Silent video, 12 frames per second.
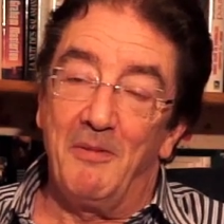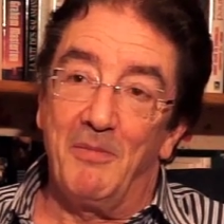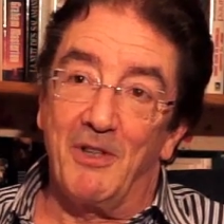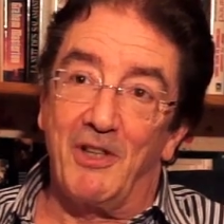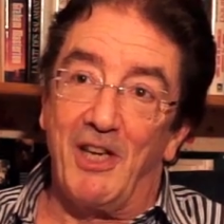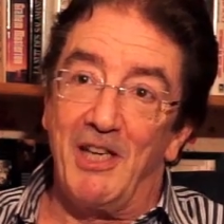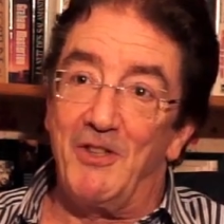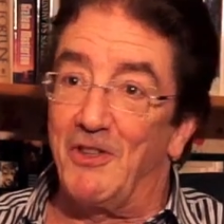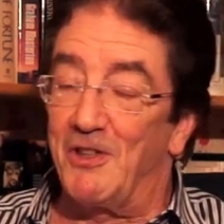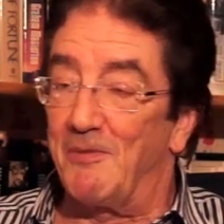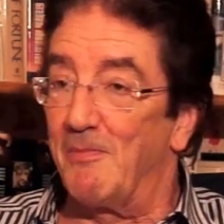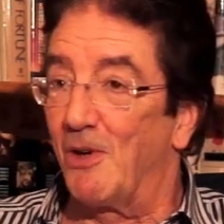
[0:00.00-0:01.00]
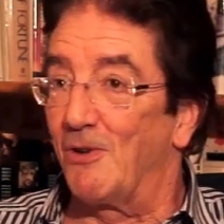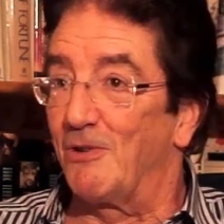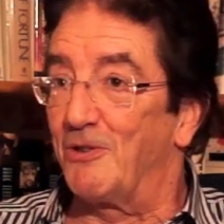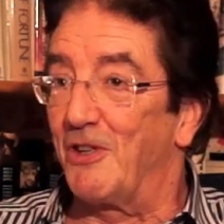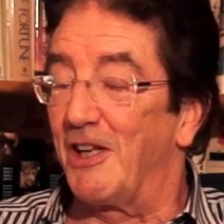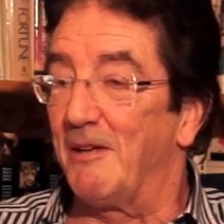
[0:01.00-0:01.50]
But Casey's moral
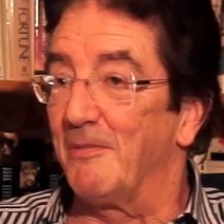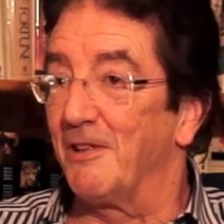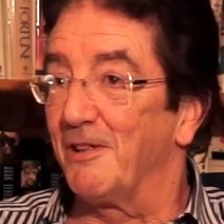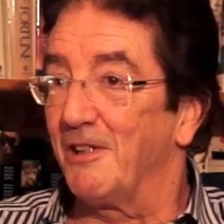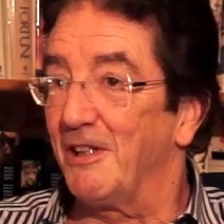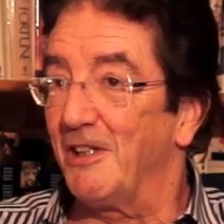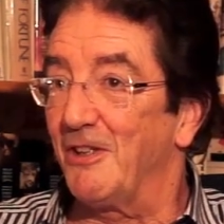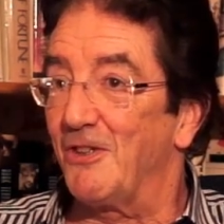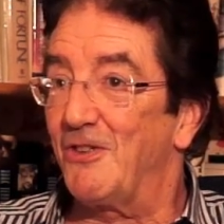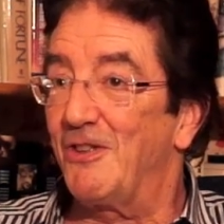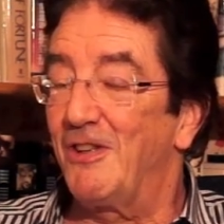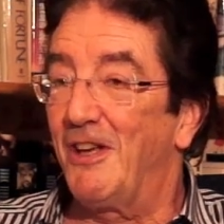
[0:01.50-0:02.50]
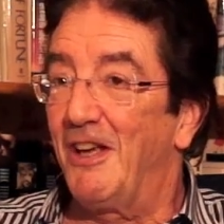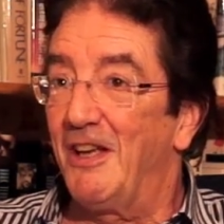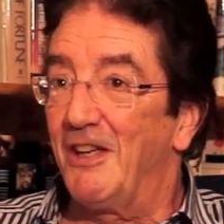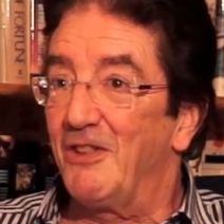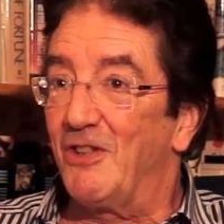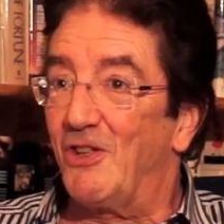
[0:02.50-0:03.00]
dilemma is,
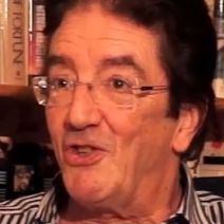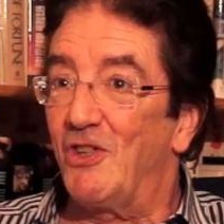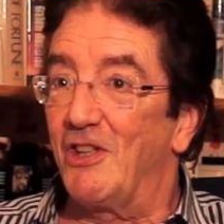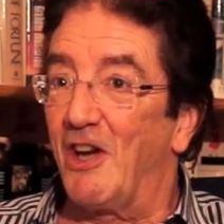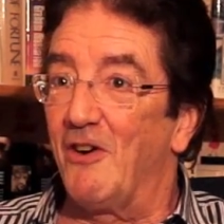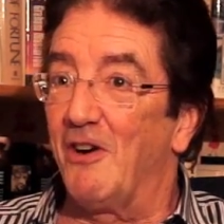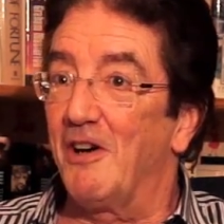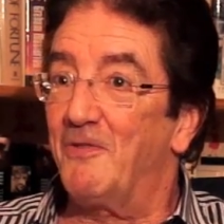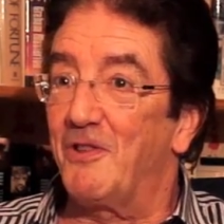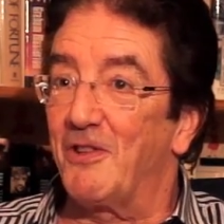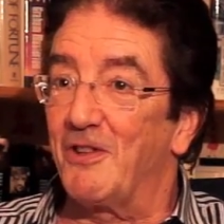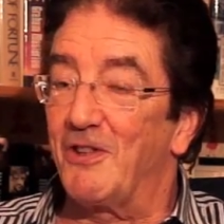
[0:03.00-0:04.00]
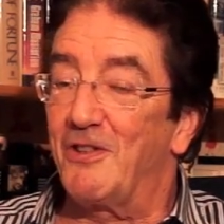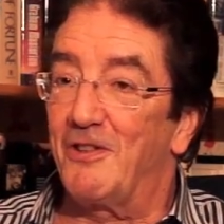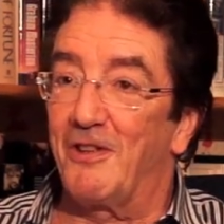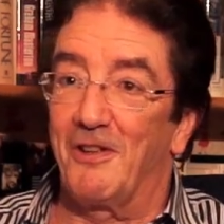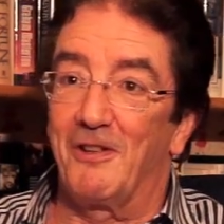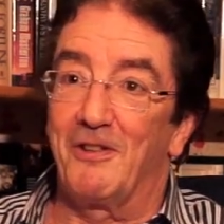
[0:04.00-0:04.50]
does she go after
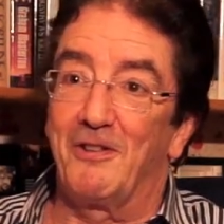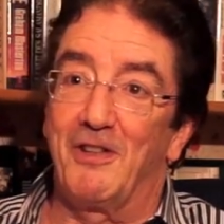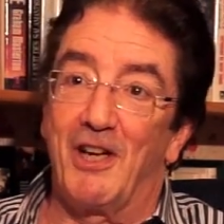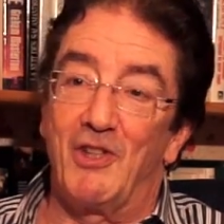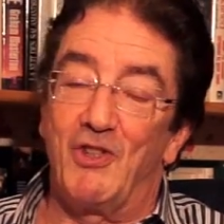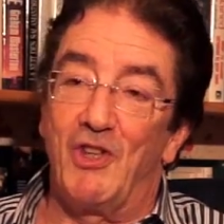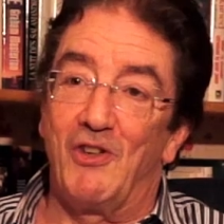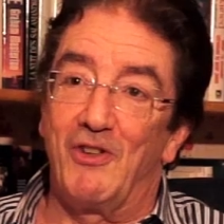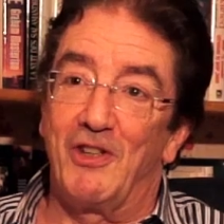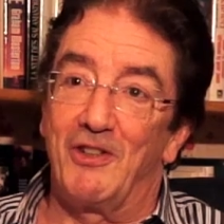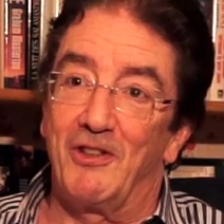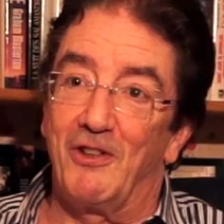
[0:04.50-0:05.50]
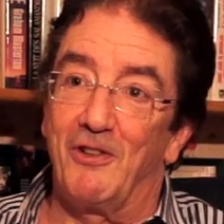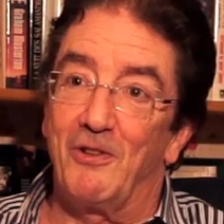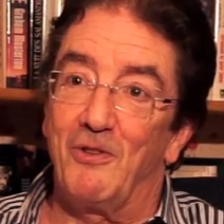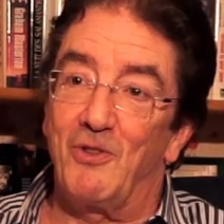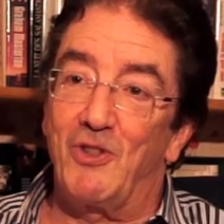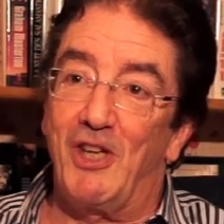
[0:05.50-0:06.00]
this Nigerian girl
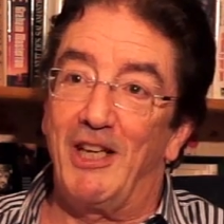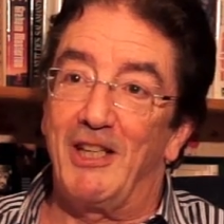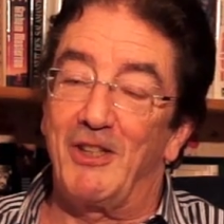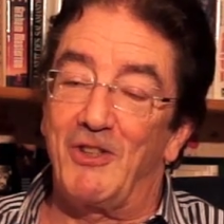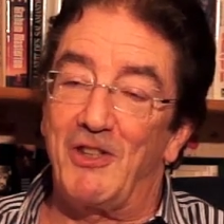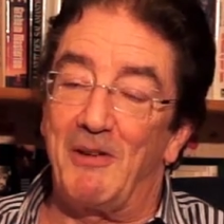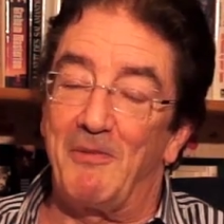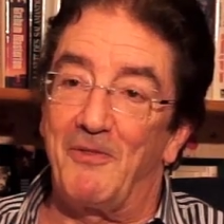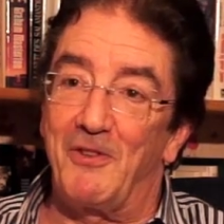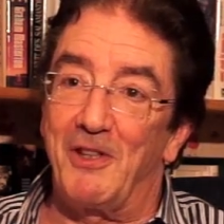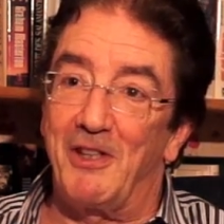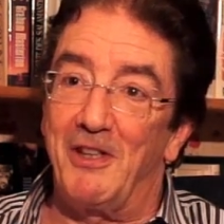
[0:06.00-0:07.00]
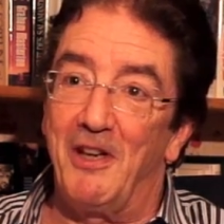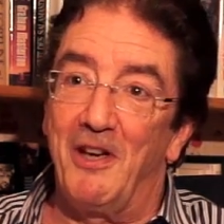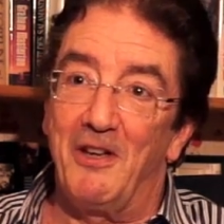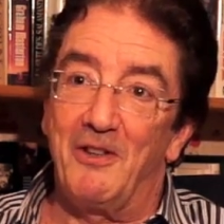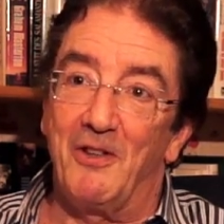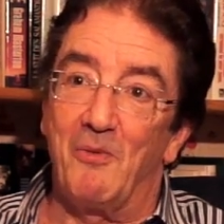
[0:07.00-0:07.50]
who's killing some of the
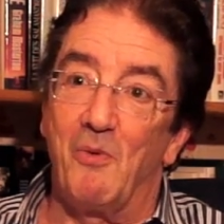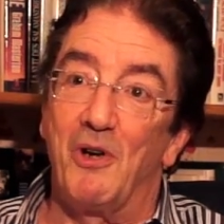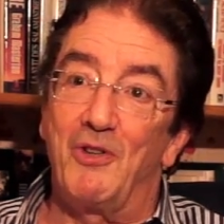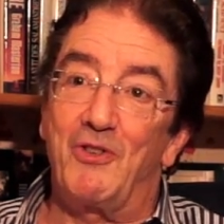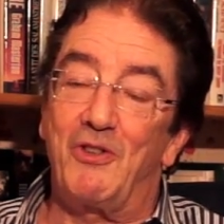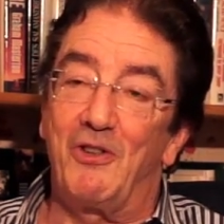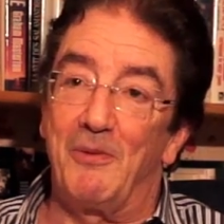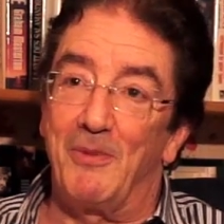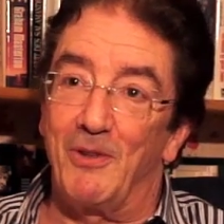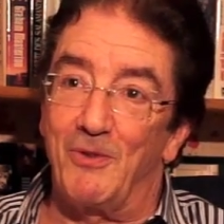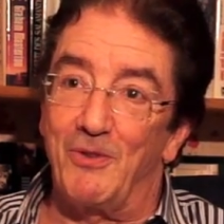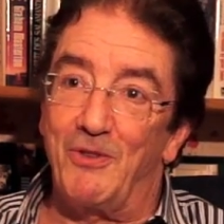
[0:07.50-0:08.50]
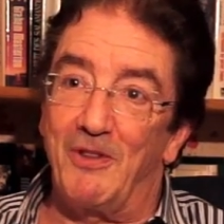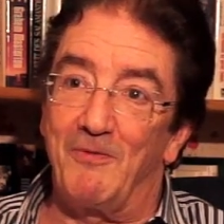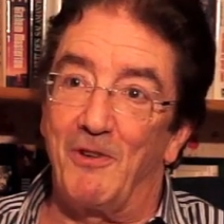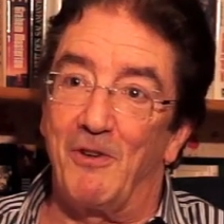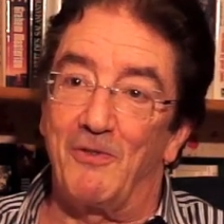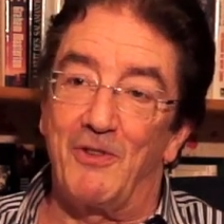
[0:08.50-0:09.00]
worst criminals
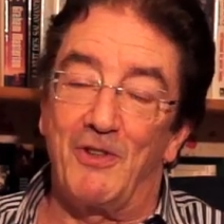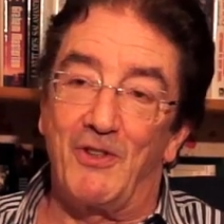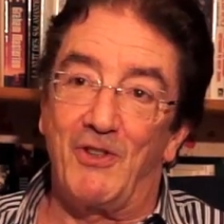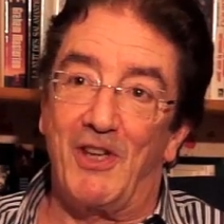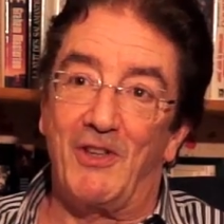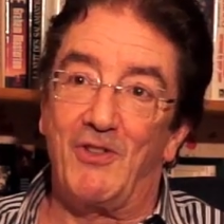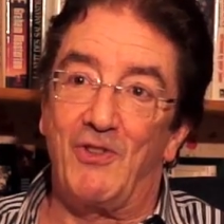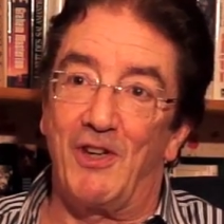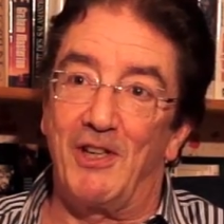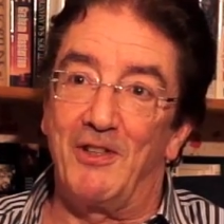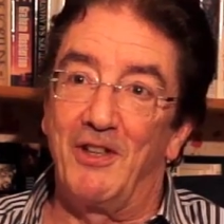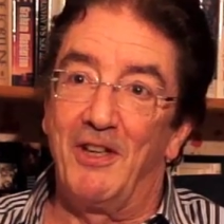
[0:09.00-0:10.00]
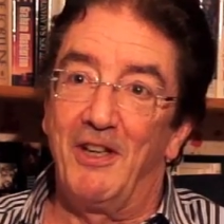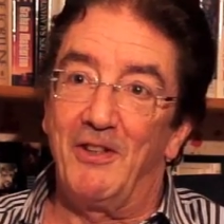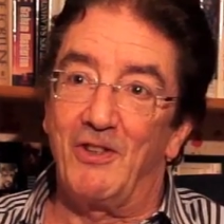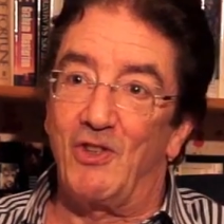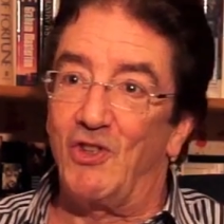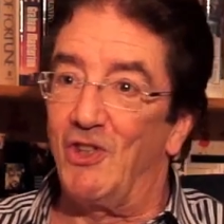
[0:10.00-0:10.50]
involved in the sex trade
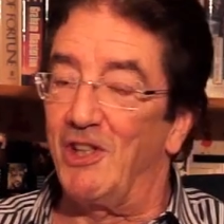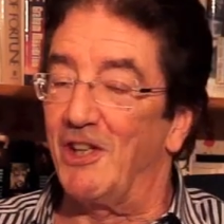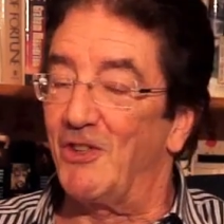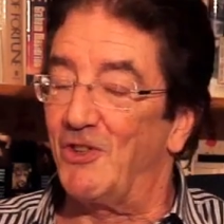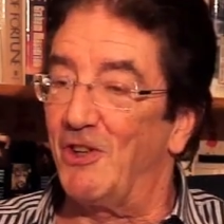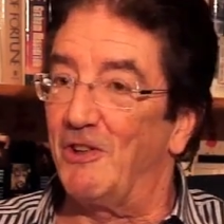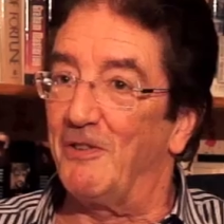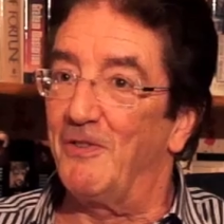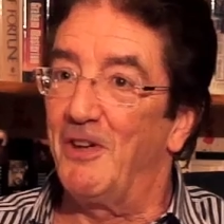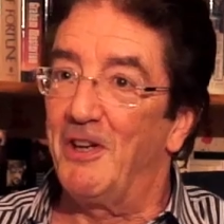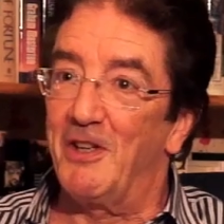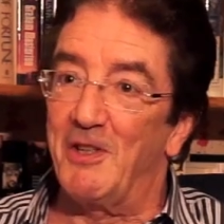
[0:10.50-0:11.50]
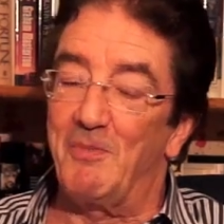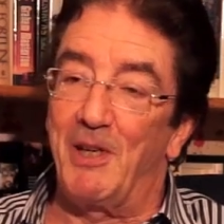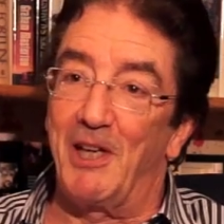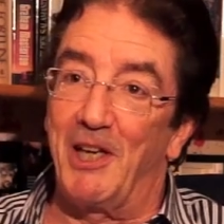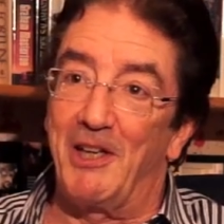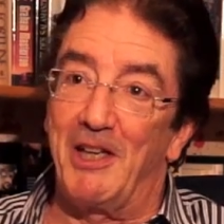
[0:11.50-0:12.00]
that she herself has
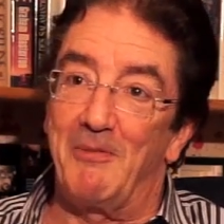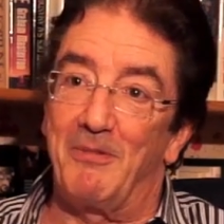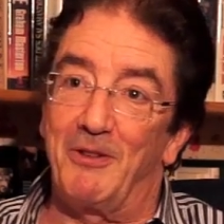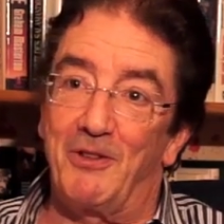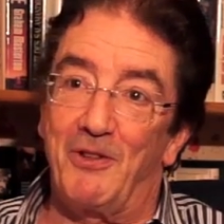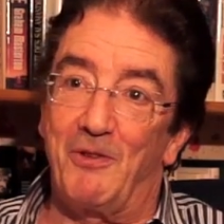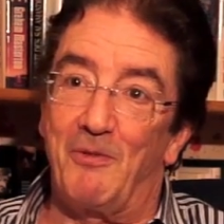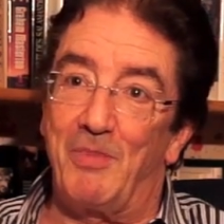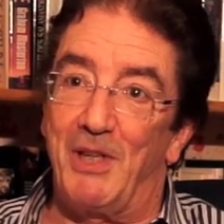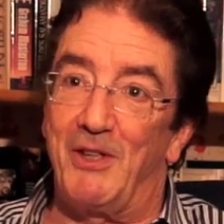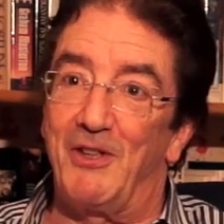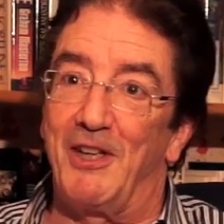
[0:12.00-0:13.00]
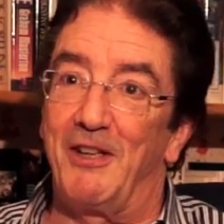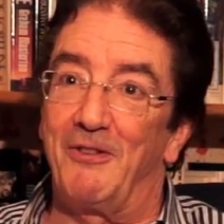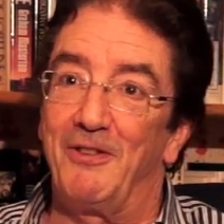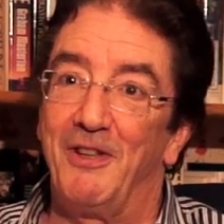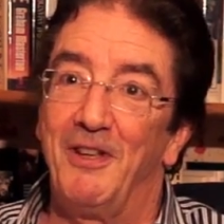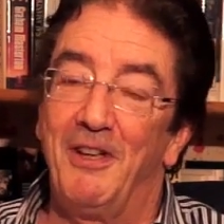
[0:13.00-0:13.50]
been unable to pin down